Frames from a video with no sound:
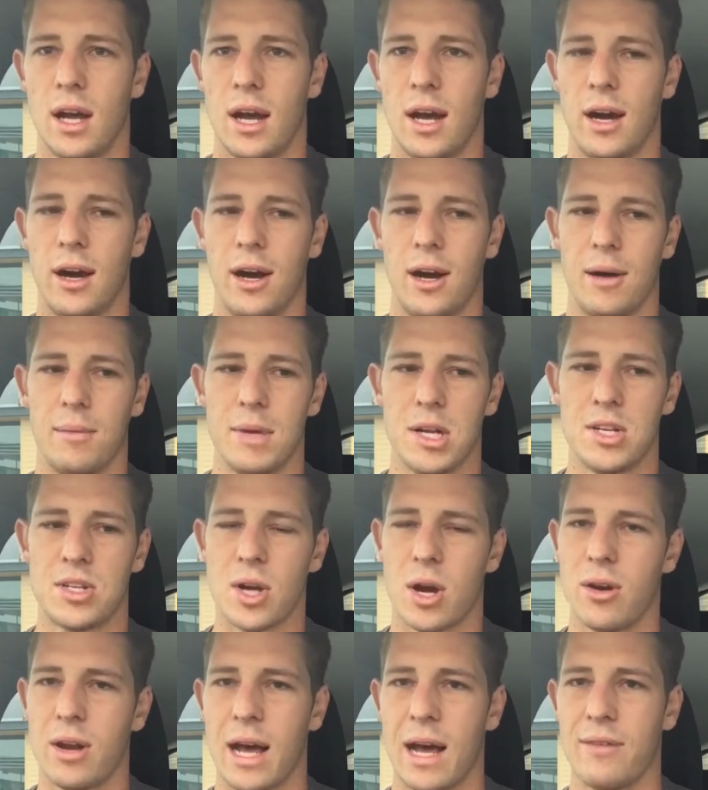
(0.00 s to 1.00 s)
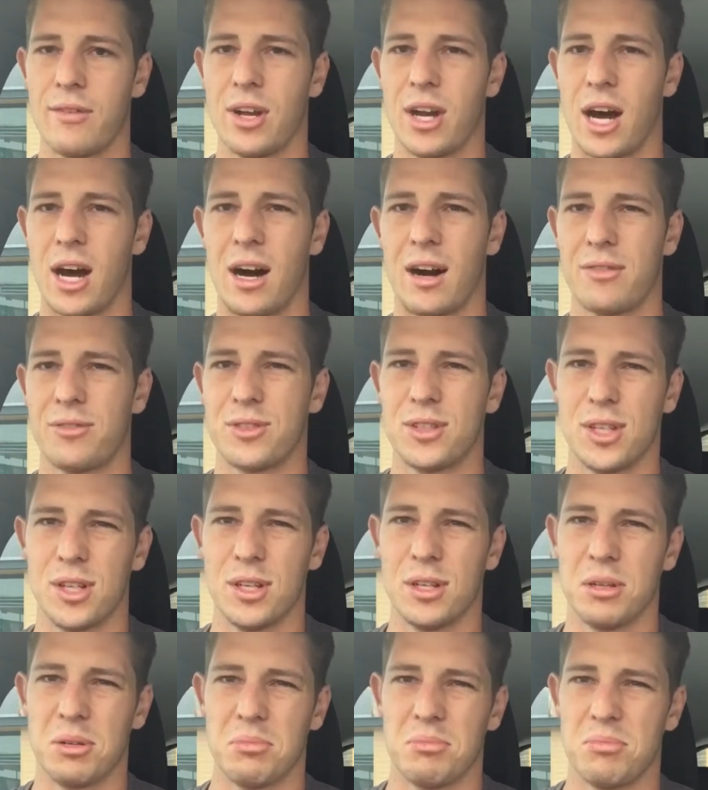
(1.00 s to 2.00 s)
don't have it
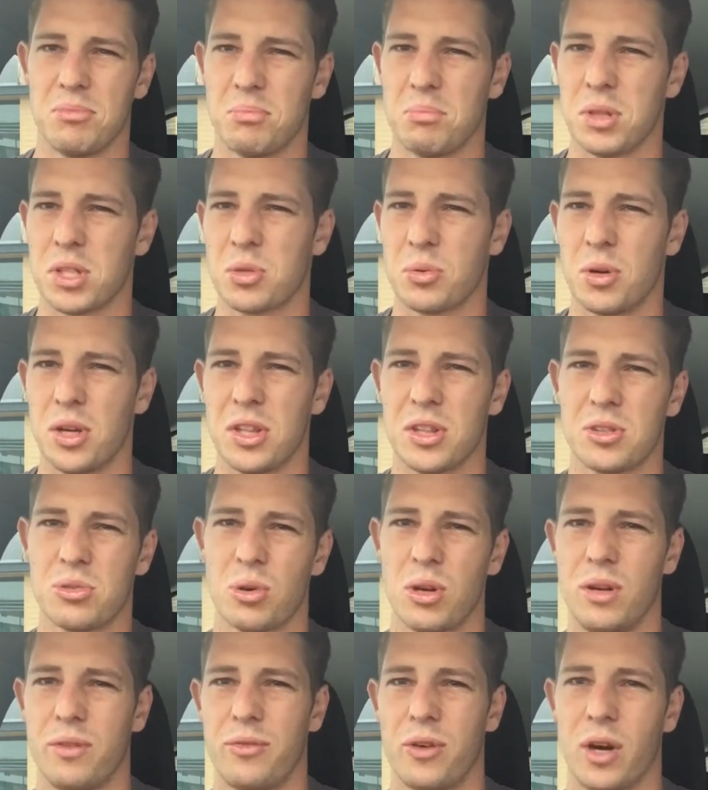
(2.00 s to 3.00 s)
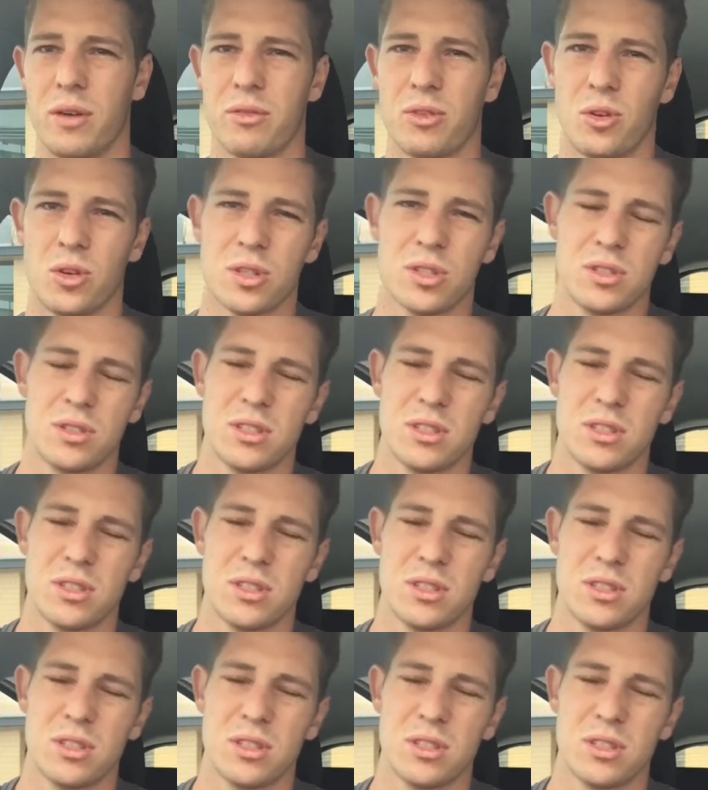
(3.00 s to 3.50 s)
after between 3 to 5 o'clock.